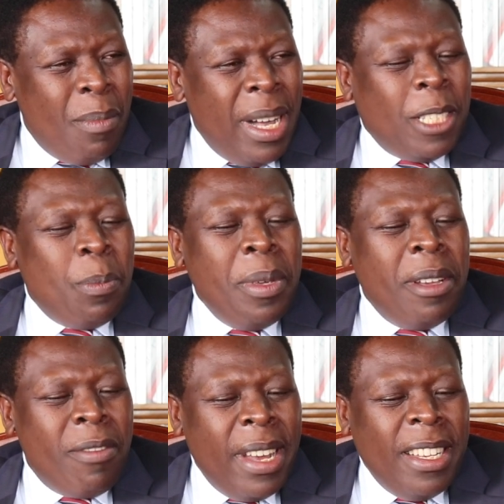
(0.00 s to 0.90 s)
must
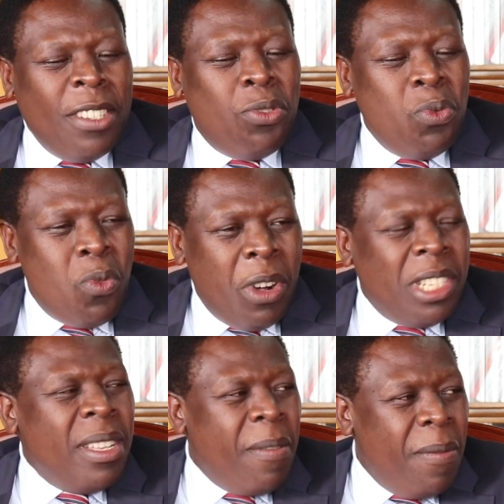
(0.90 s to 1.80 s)
be ready to
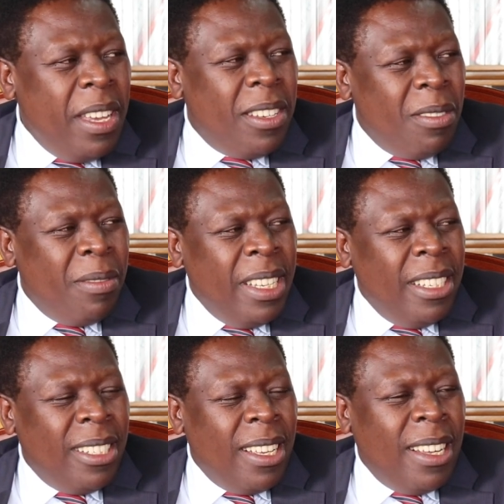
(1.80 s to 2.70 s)
wash the feet of
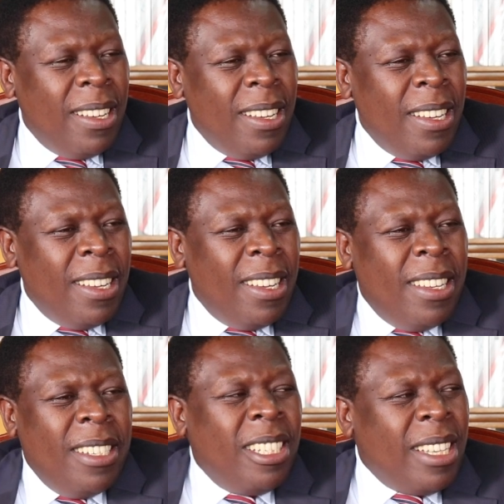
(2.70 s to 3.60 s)
his uh,
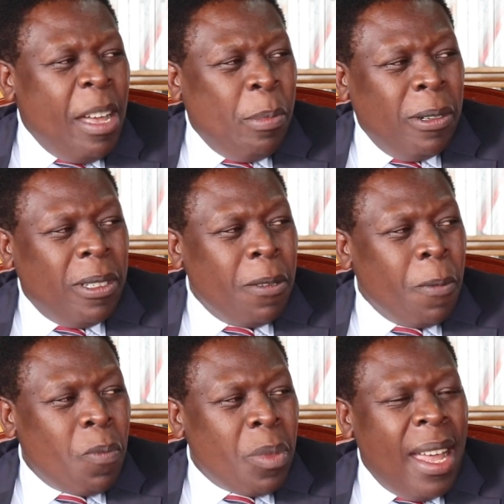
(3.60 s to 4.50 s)
uh disciples
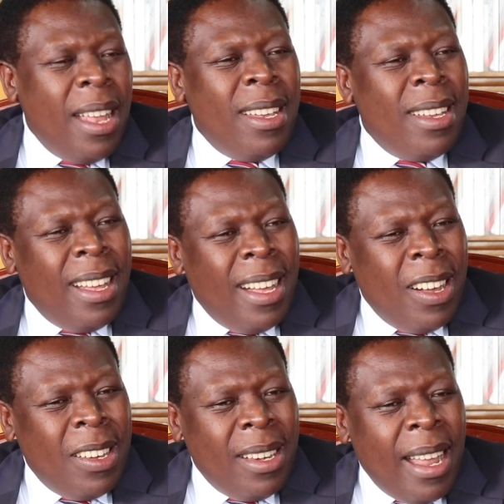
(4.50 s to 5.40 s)
and
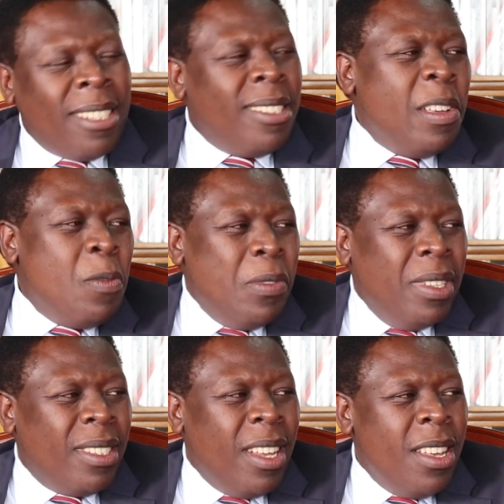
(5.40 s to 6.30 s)
uh, nurse their
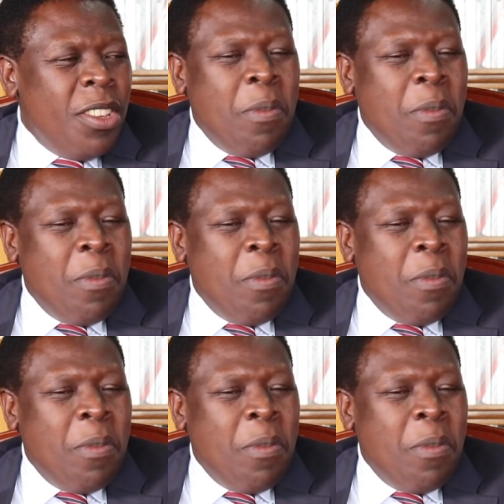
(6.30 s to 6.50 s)
wounds.